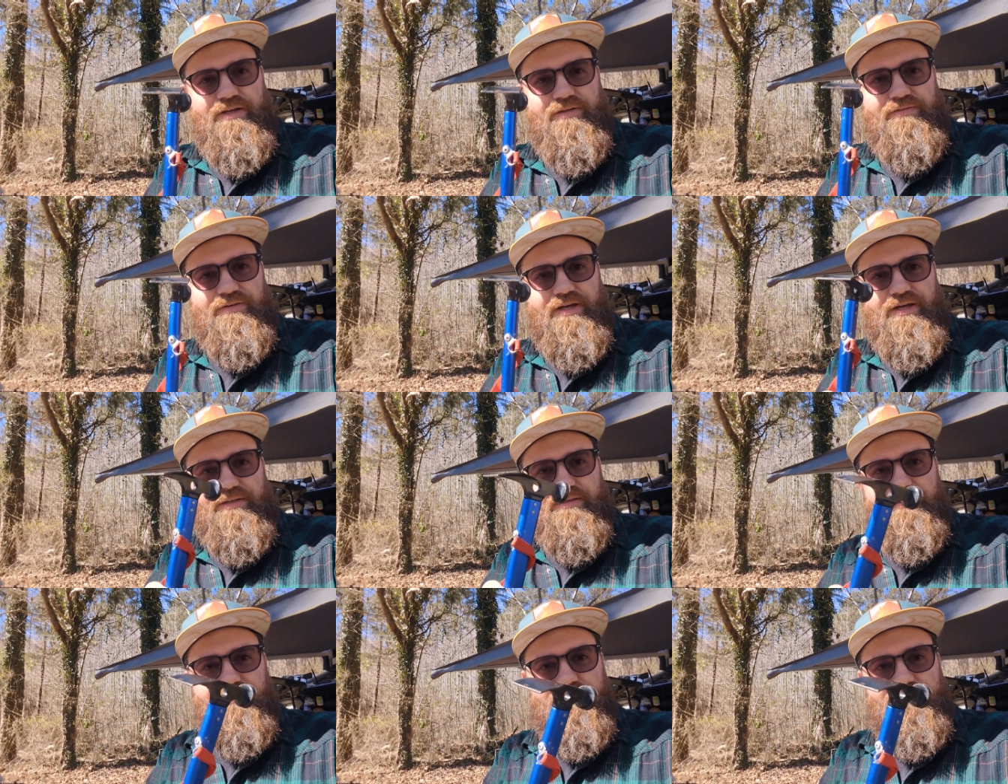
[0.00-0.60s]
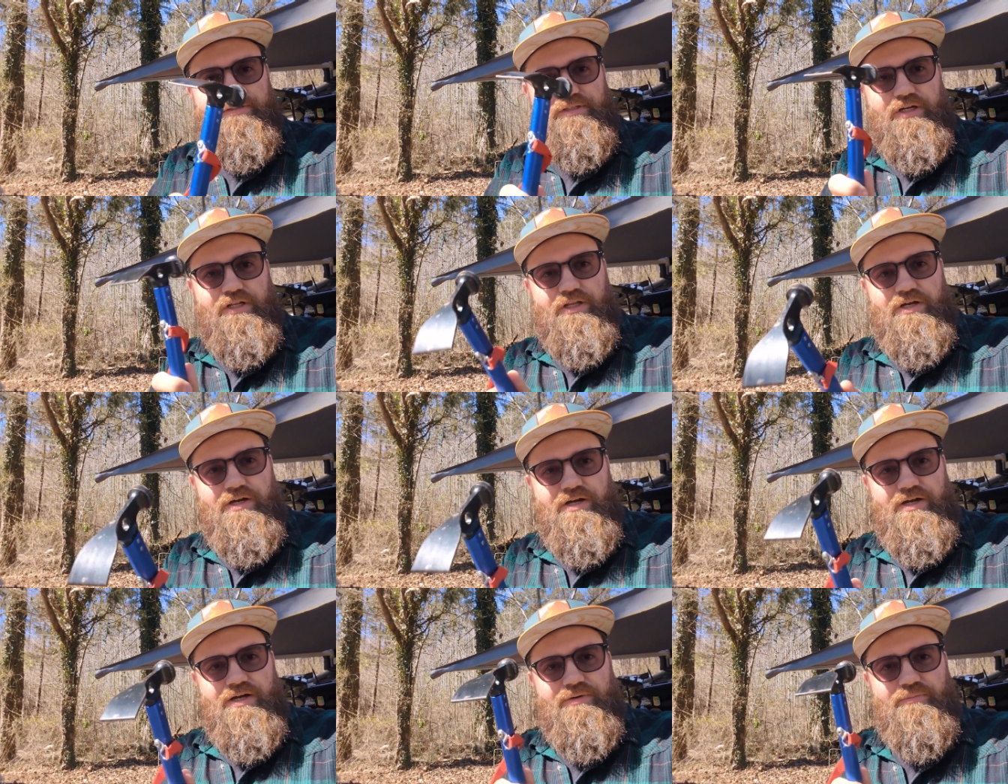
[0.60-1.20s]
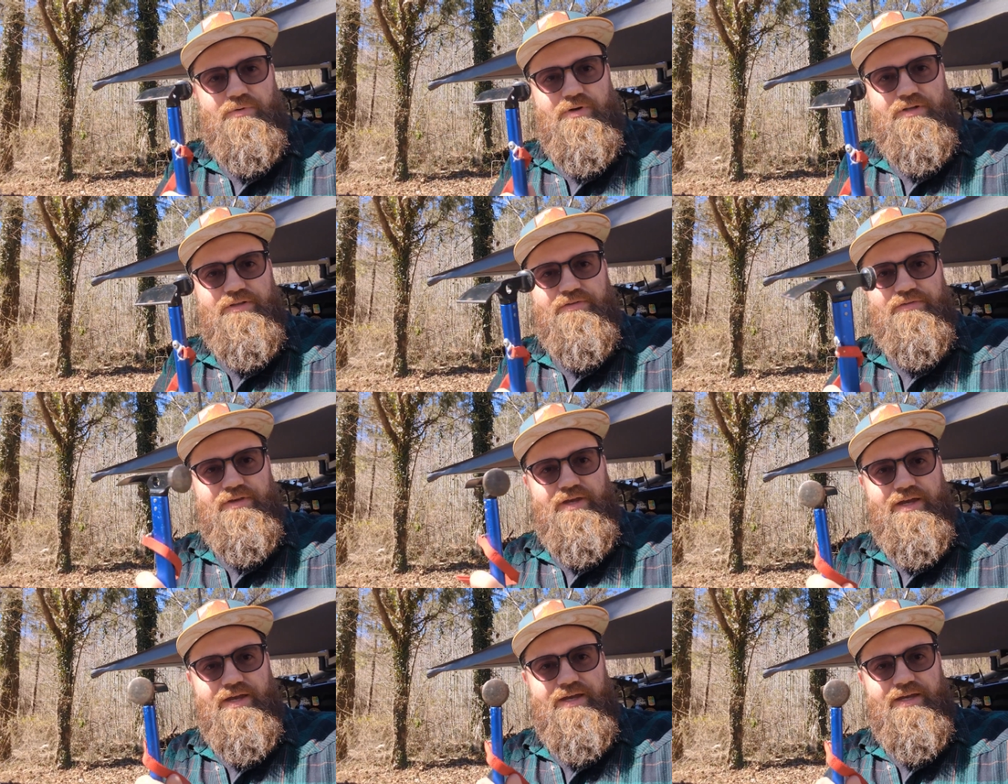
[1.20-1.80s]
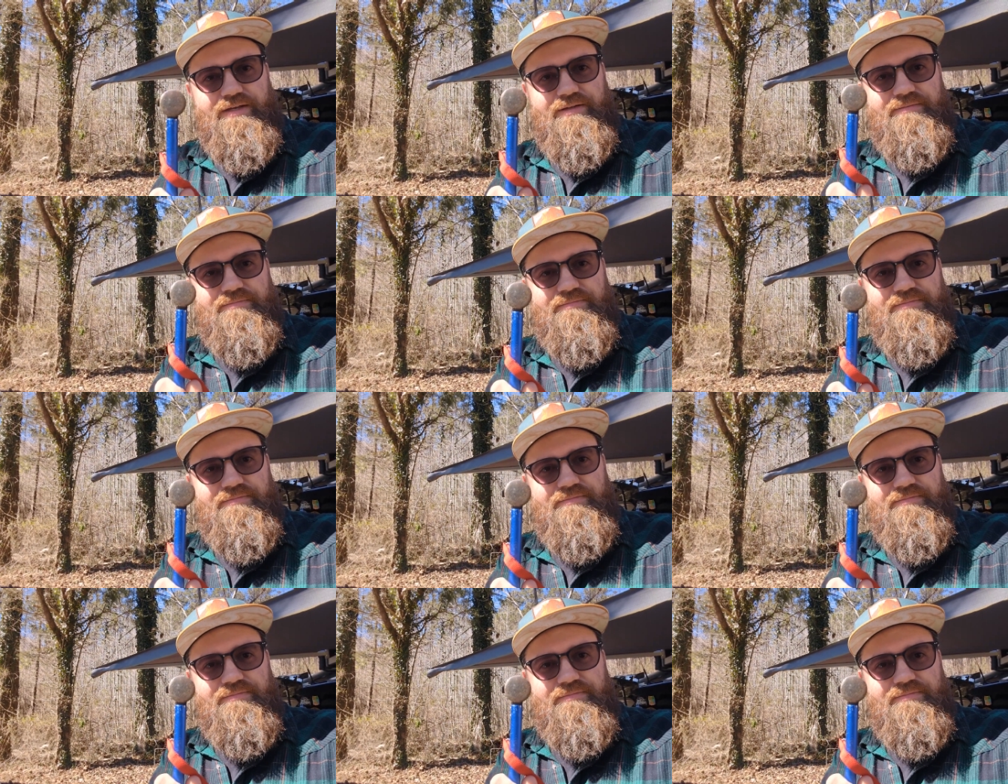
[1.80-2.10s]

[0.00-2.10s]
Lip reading: It's got the little claw on one side